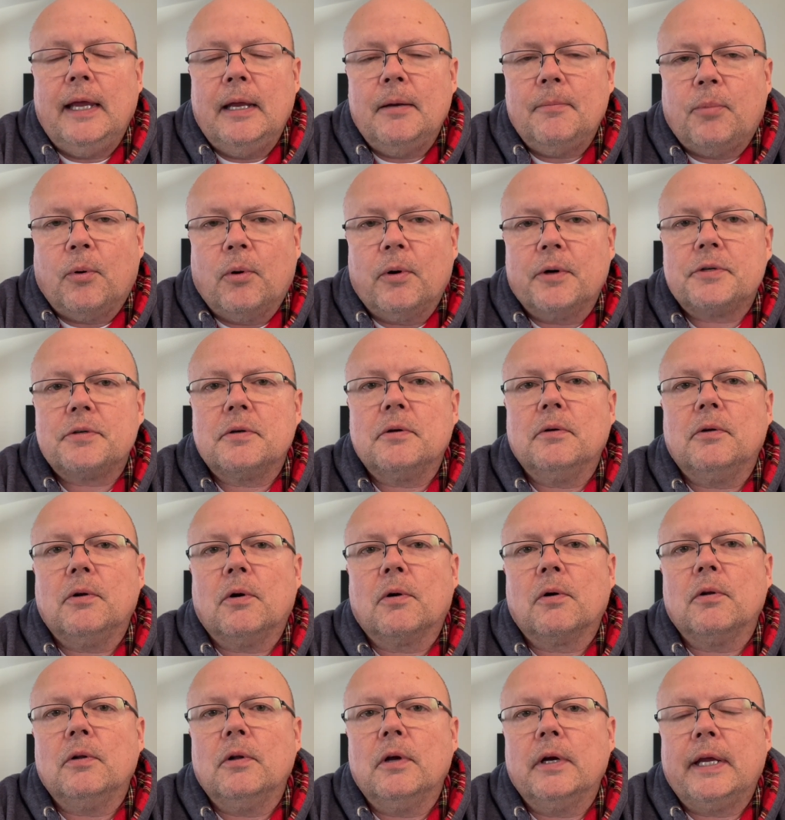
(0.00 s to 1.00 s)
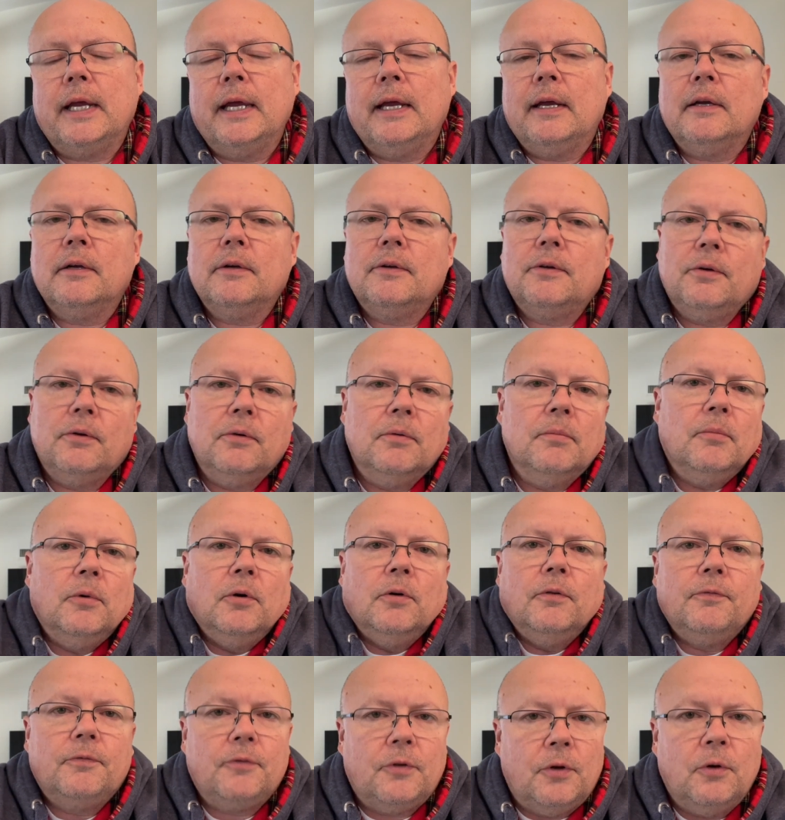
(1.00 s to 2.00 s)
in Portugal or looking to
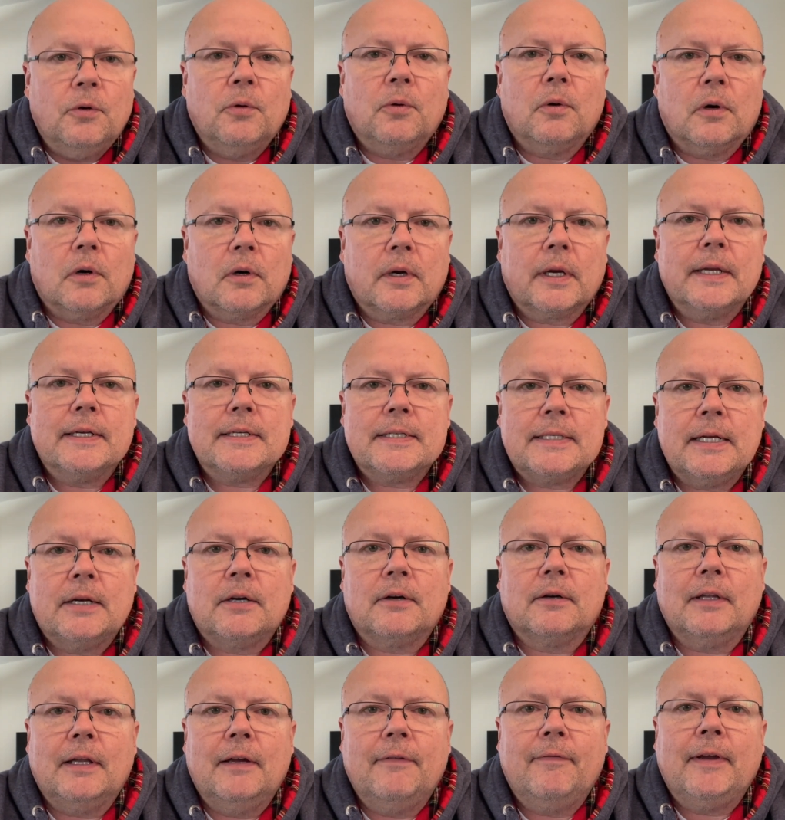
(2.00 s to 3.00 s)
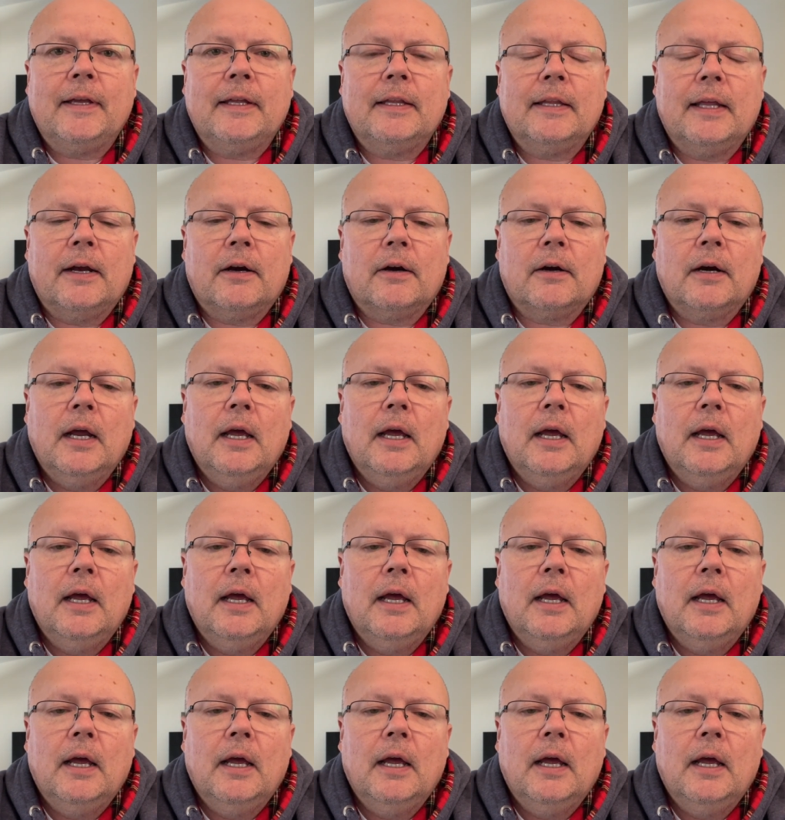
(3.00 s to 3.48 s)
move to or consider living there,